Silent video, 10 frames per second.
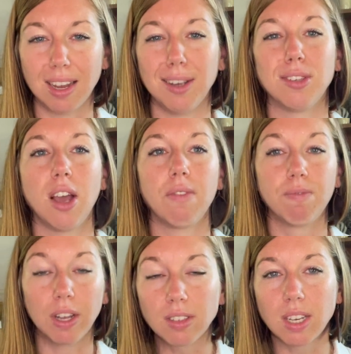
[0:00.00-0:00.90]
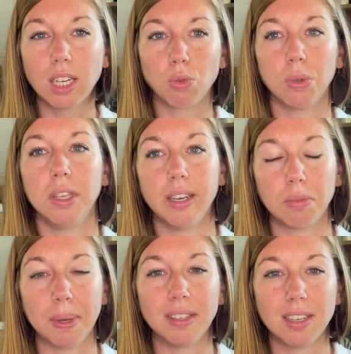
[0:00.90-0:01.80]
because fencing is really
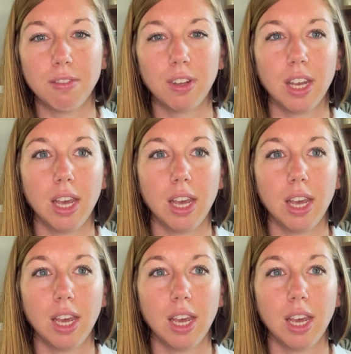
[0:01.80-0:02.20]
expensive.